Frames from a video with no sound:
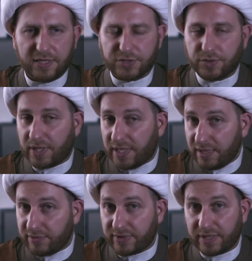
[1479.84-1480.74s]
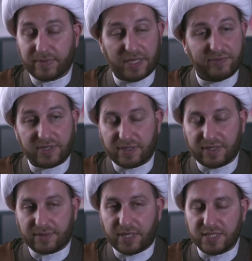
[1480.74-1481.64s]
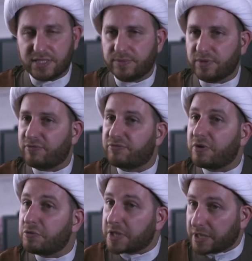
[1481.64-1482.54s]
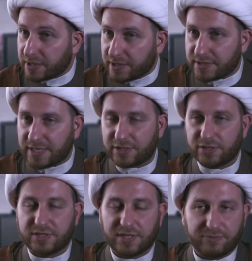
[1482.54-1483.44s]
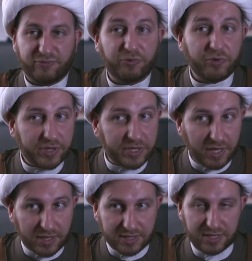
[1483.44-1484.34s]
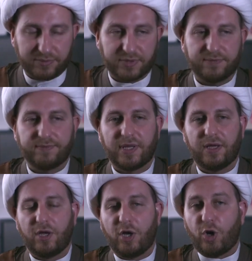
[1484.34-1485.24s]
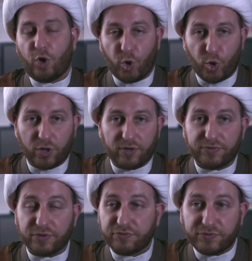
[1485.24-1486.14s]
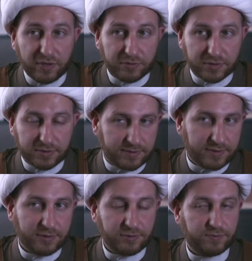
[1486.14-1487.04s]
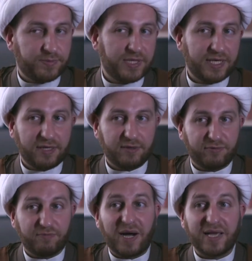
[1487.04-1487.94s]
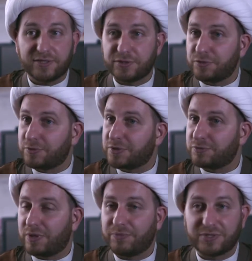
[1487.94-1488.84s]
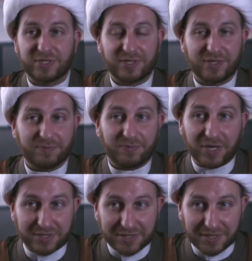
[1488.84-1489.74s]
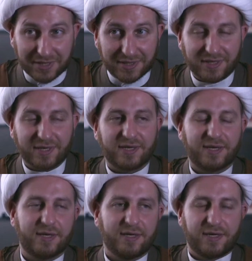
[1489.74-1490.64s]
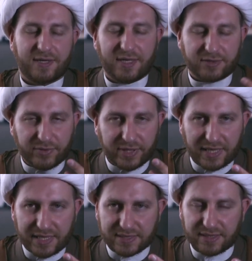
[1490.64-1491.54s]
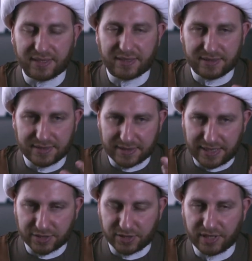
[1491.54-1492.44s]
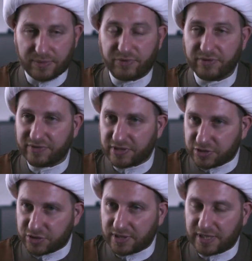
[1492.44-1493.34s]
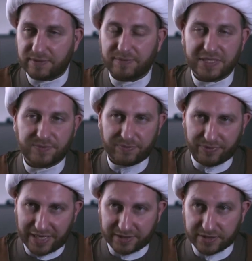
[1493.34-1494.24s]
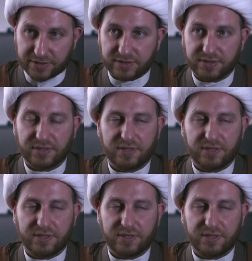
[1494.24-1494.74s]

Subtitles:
So a lot of them, even the concept of voting is actually some foreign concept. Or if you vote, you would be kind of biased towards one particular party. Okay, not realizing that this is actually a privilege that must be practiced.